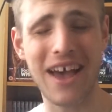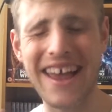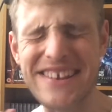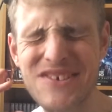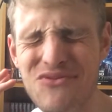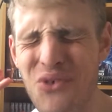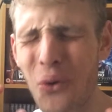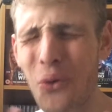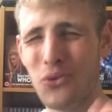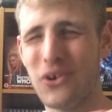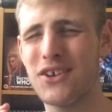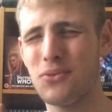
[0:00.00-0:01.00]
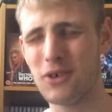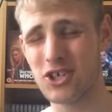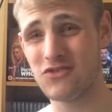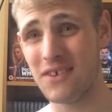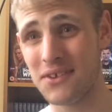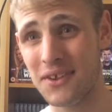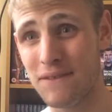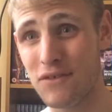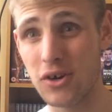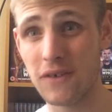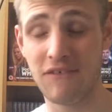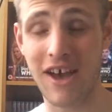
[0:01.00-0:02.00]
and you all need to watch this if
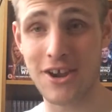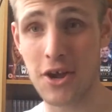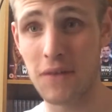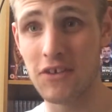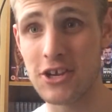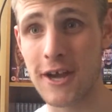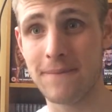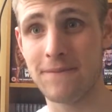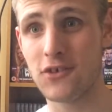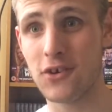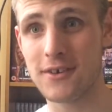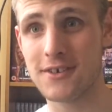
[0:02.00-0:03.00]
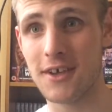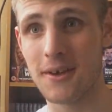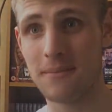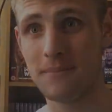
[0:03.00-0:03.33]
you're a fan of the Ninth Doctor.